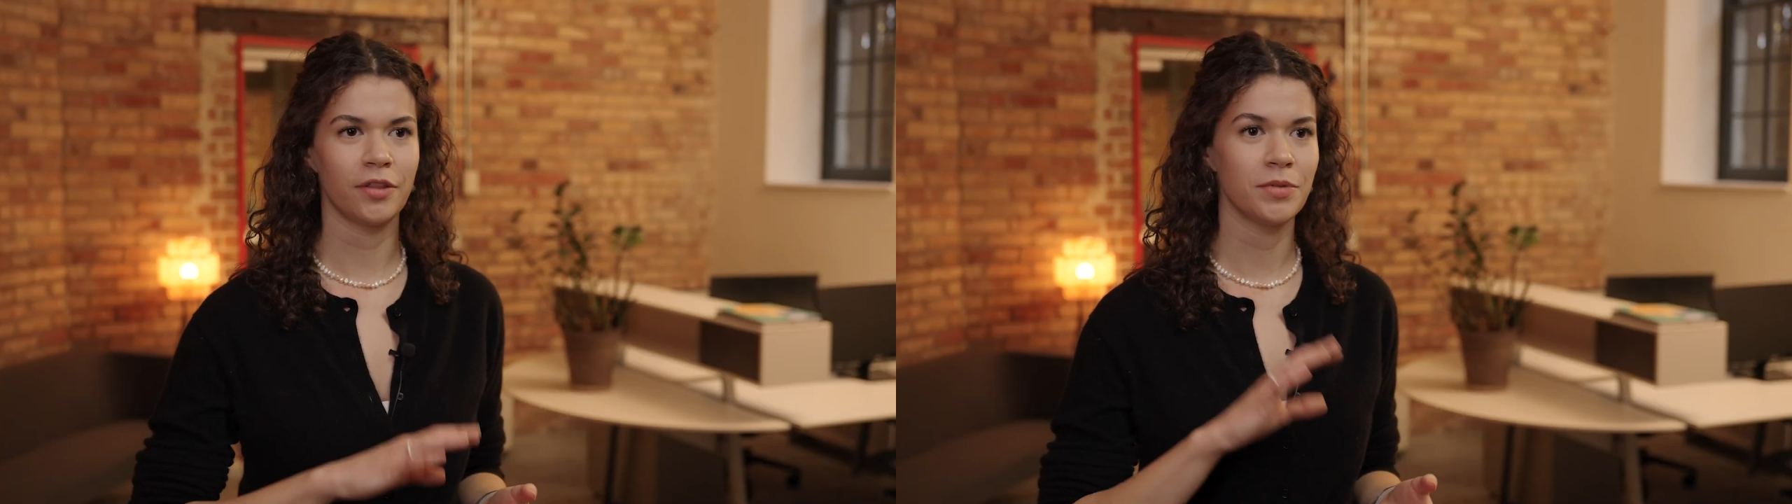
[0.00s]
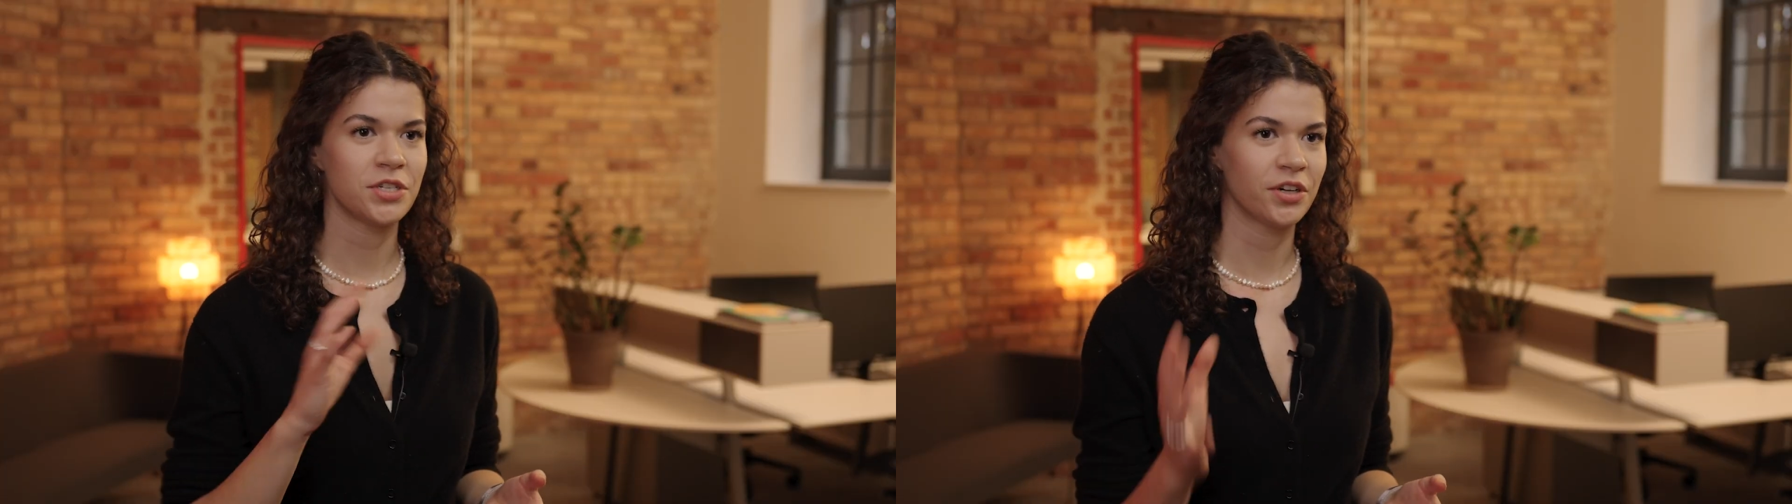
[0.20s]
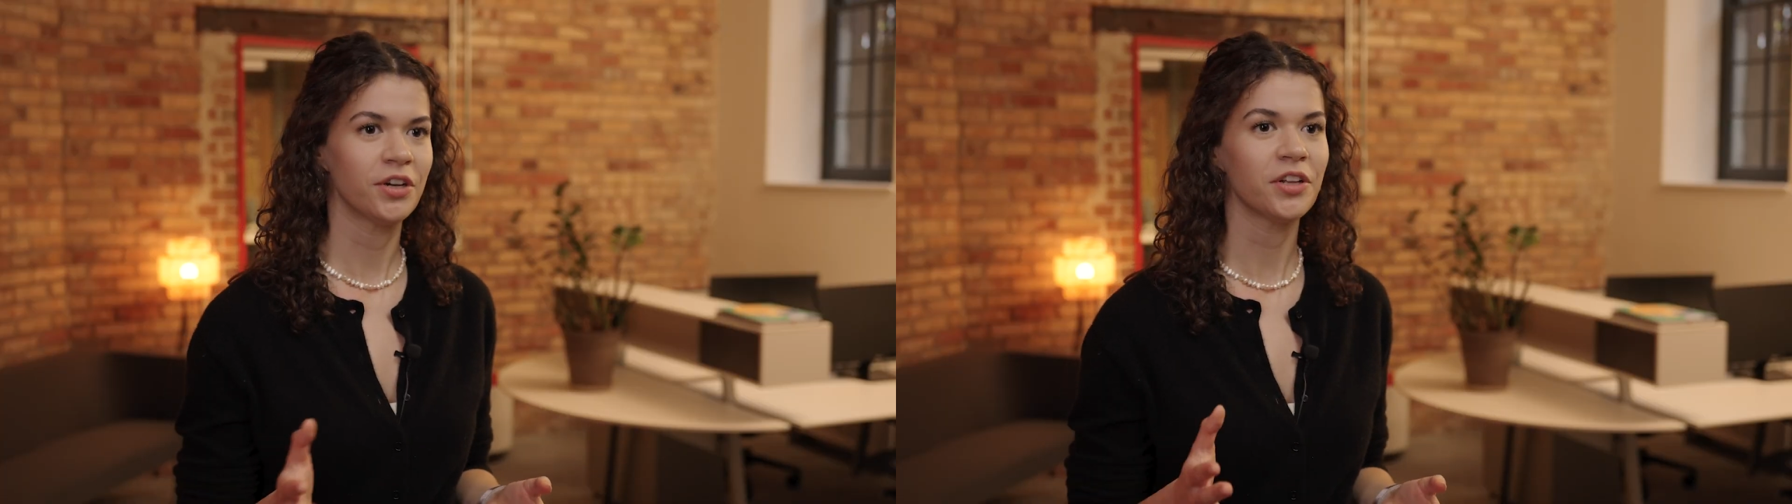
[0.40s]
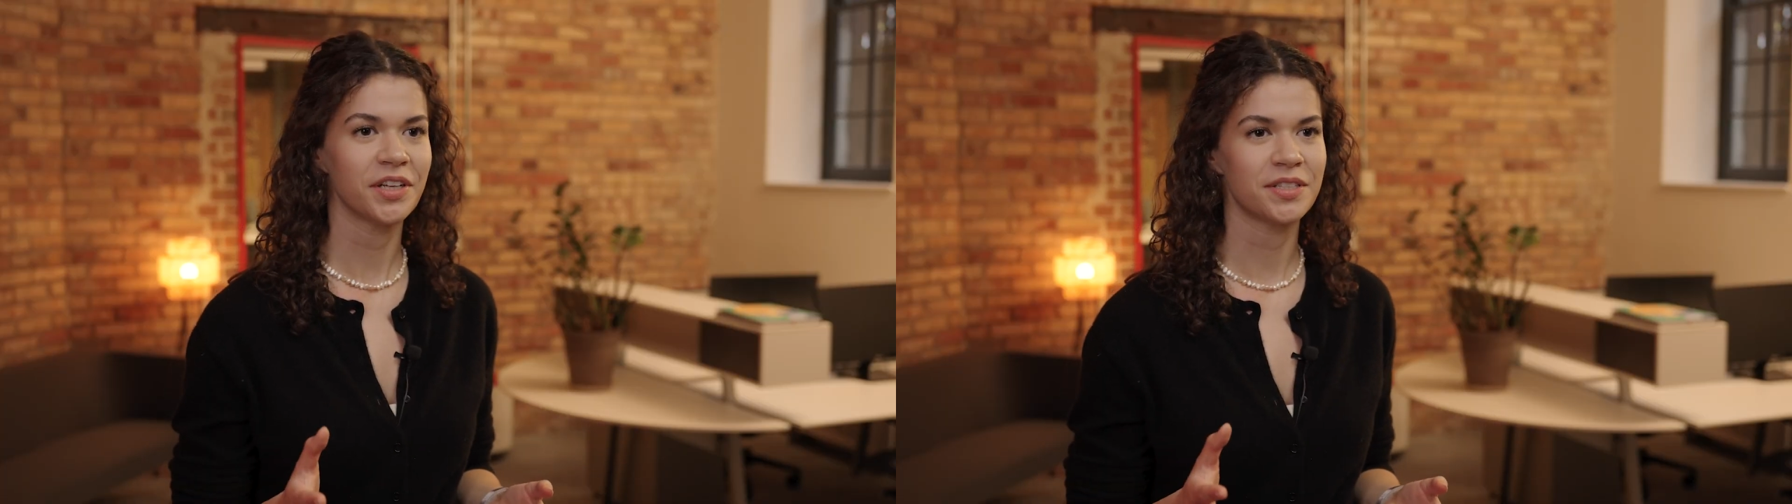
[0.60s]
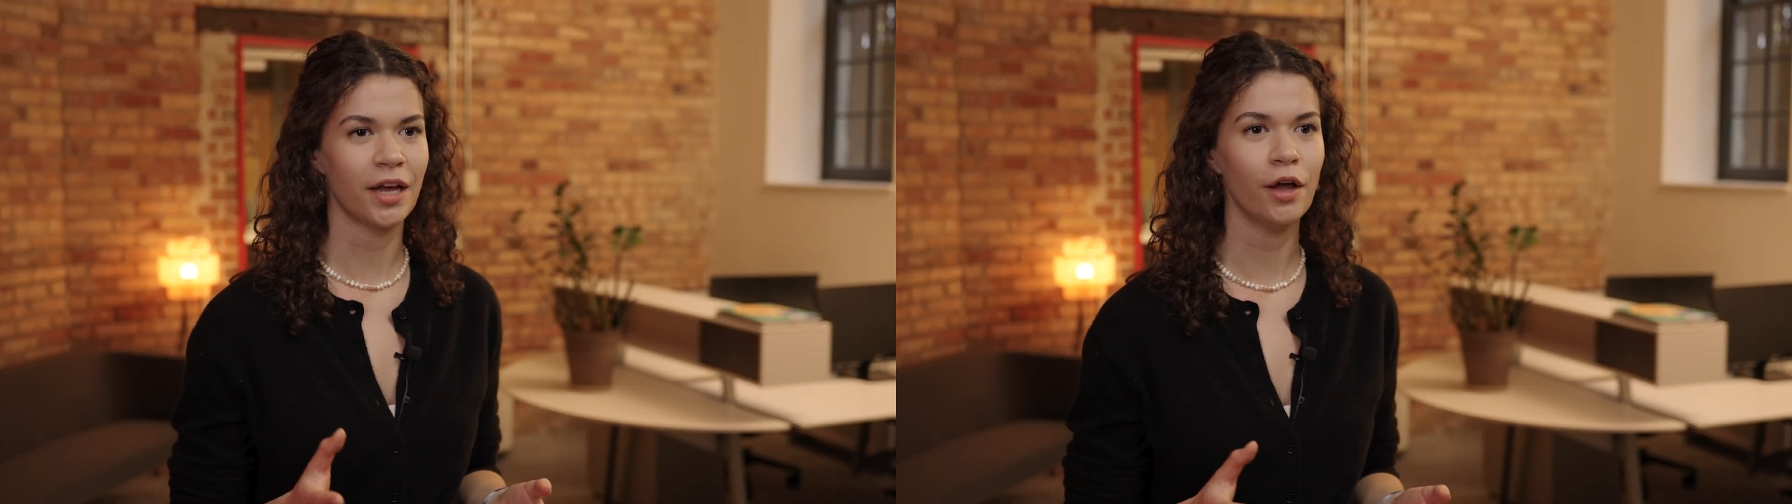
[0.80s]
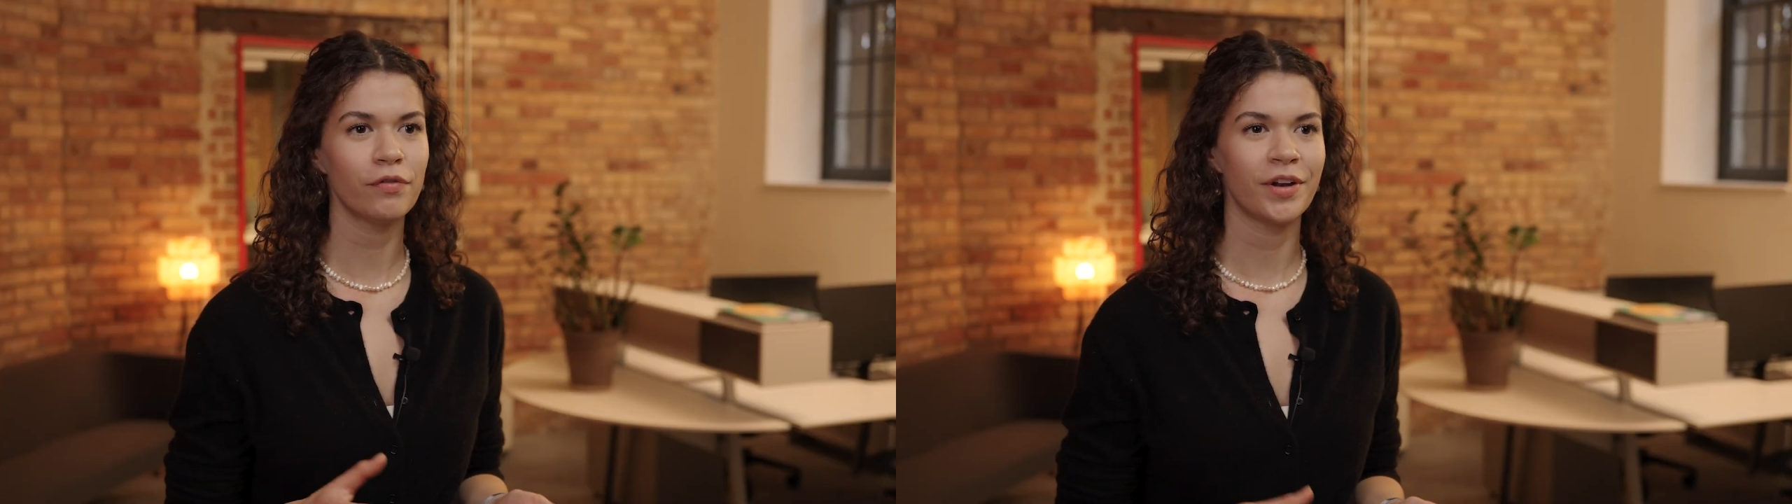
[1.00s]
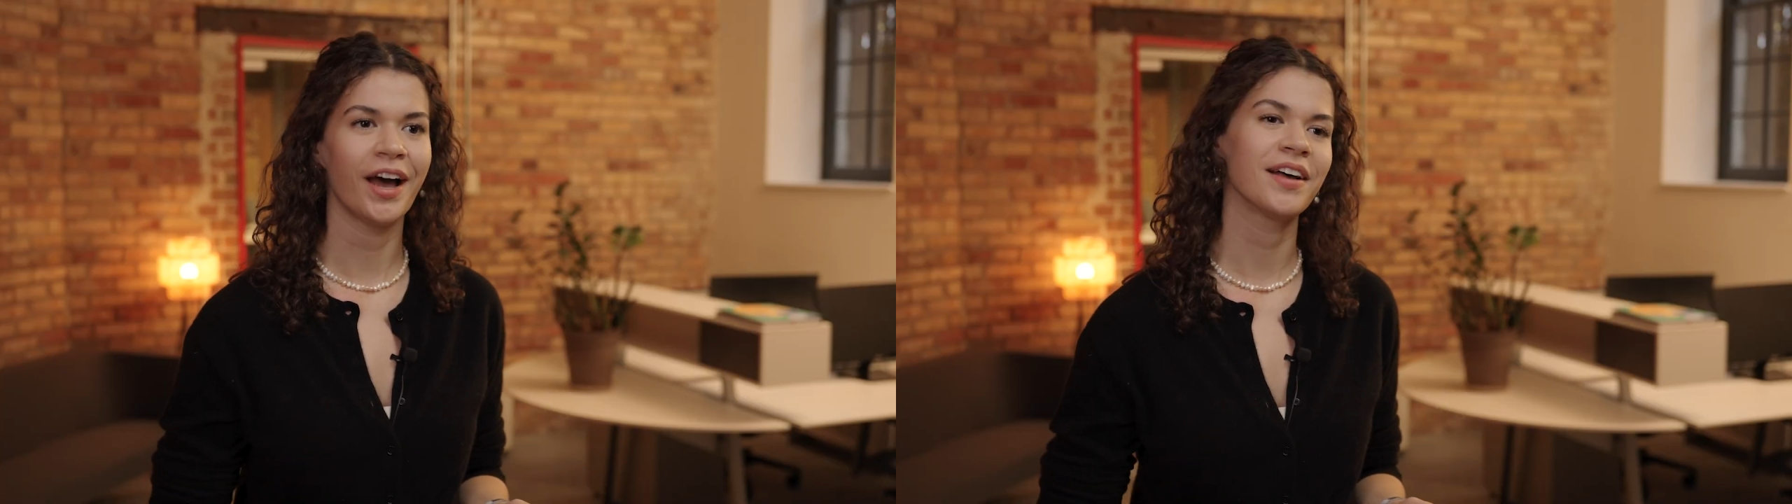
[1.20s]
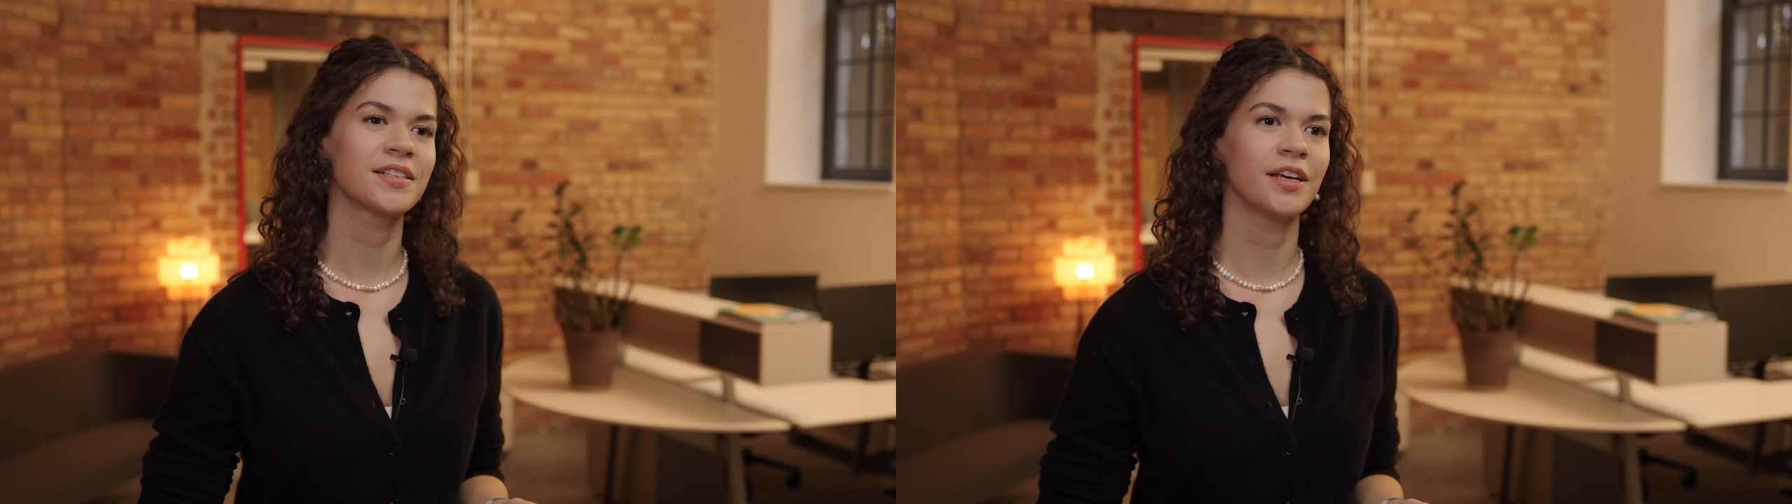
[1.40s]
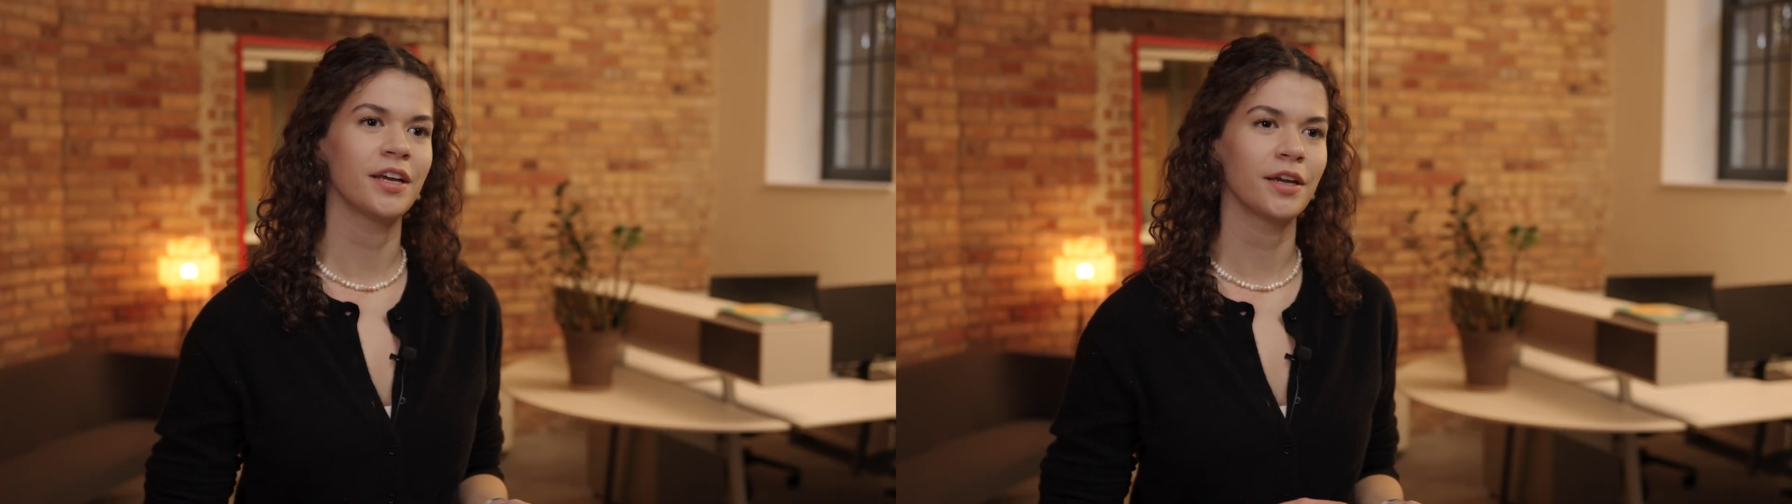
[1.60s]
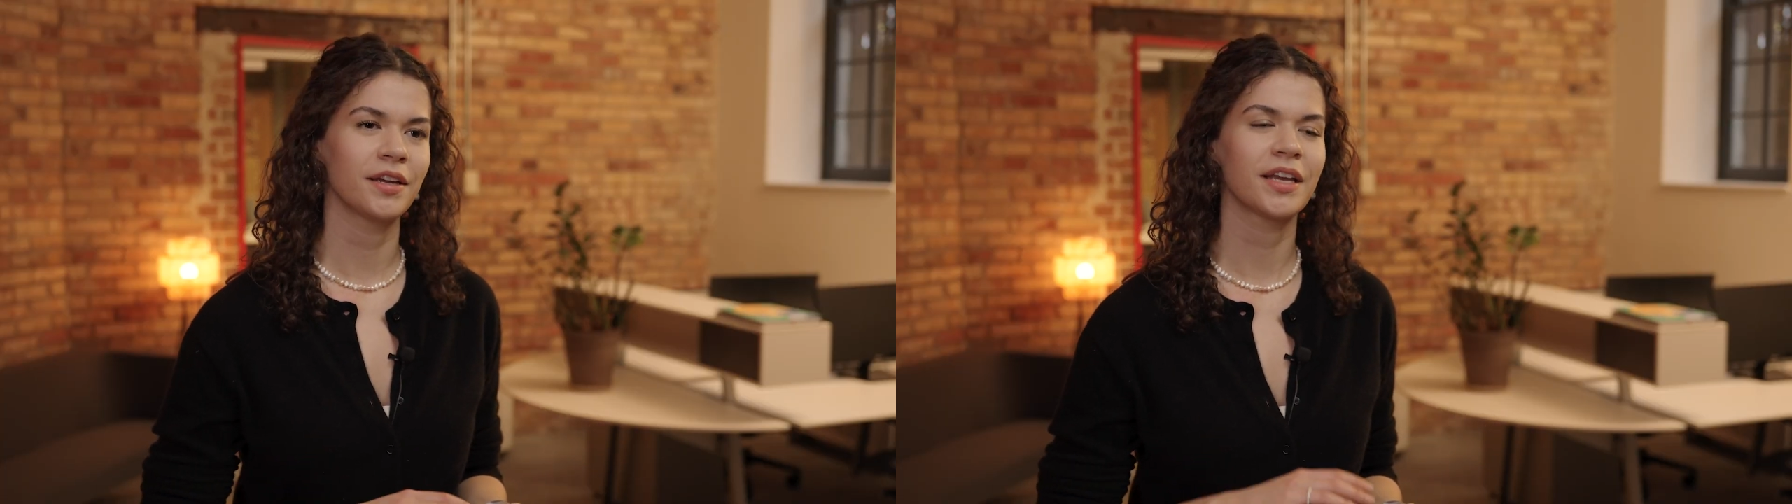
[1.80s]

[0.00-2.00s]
material itself and asking,